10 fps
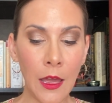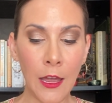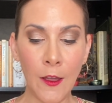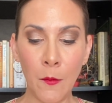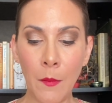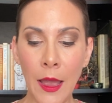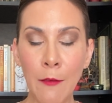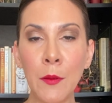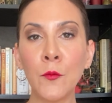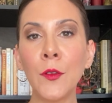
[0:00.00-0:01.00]

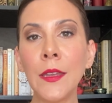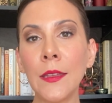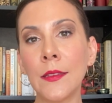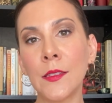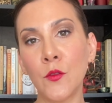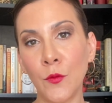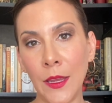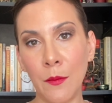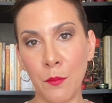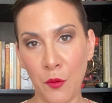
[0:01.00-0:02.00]
I've been reading this
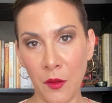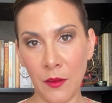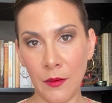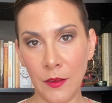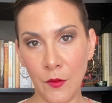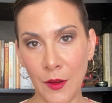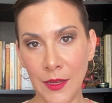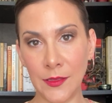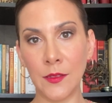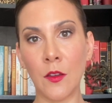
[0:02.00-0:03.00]
great book, you
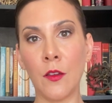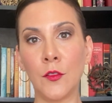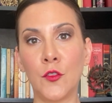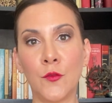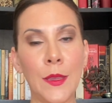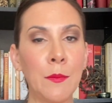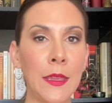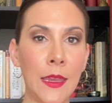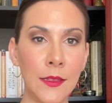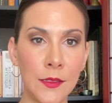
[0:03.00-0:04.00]
guys, called Dream
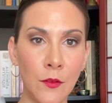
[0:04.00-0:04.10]
Gates.